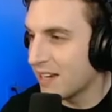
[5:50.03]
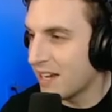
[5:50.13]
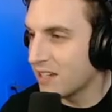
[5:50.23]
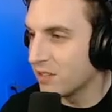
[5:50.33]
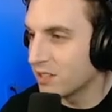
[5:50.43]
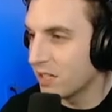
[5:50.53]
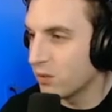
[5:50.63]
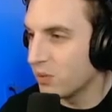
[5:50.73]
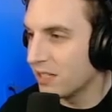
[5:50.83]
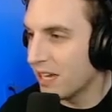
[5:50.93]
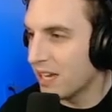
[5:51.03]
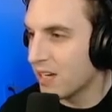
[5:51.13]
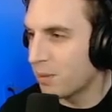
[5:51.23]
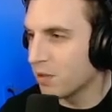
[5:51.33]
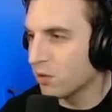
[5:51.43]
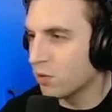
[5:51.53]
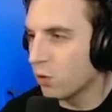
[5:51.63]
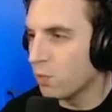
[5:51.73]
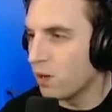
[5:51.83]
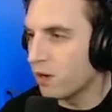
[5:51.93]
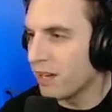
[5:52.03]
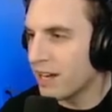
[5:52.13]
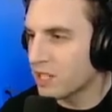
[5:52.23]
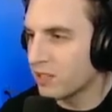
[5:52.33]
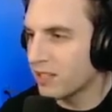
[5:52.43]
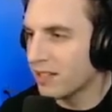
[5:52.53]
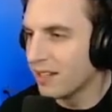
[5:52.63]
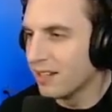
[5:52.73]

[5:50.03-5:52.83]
end. It looks like we can. I'm going to lowball it actually.